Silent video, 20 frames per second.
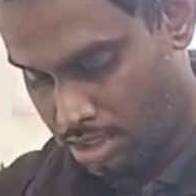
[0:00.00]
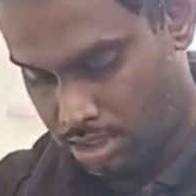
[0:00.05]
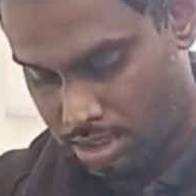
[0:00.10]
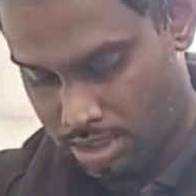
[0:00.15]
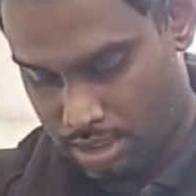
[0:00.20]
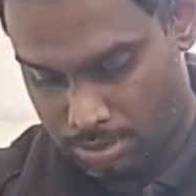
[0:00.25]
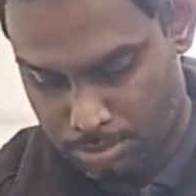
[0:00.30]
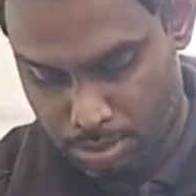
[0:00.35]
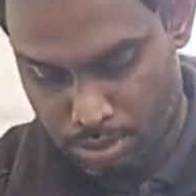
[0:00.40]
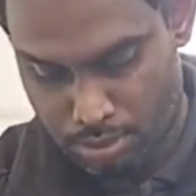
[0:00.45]

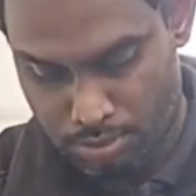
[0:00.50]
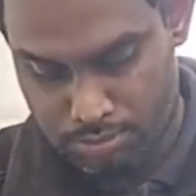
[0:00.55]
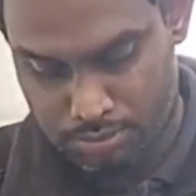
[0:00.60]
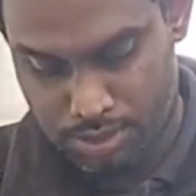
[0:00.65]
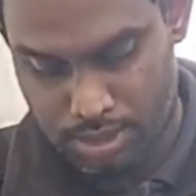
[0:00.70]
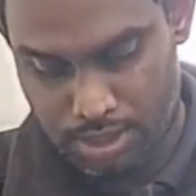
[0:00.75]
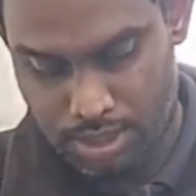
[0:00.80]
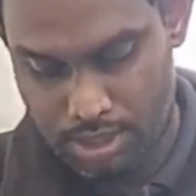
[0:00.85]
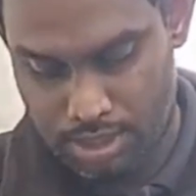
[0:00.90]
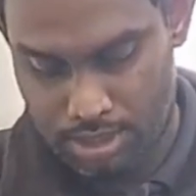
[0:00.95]
remove
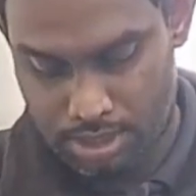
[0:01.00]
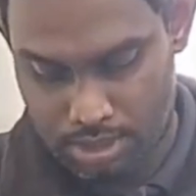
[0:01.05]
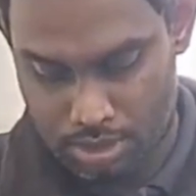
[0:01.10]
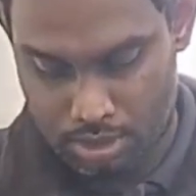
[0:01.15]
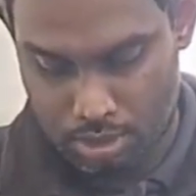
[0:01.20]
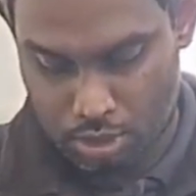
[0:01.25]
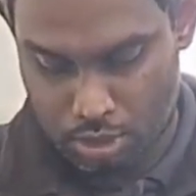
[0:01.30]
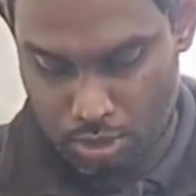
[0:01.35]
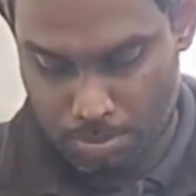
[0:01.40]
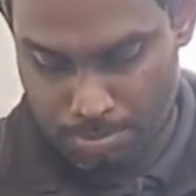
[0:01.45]
the
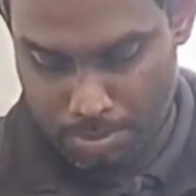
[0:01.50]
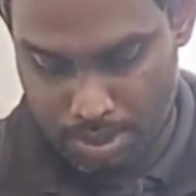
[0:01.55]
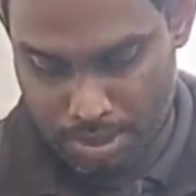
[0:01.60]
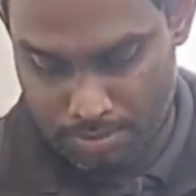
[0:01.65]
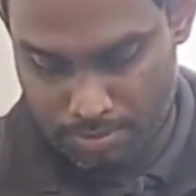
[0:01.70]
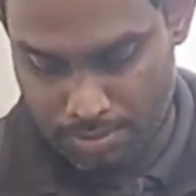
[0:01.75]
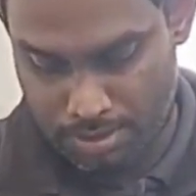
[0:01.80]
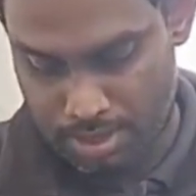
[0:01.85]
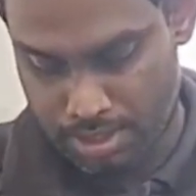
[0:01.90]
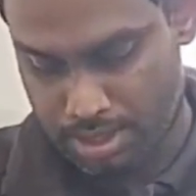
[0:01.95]
top
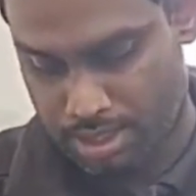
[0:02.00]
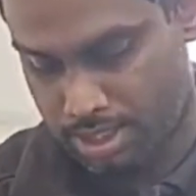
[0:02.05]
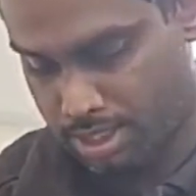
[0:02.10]
cover,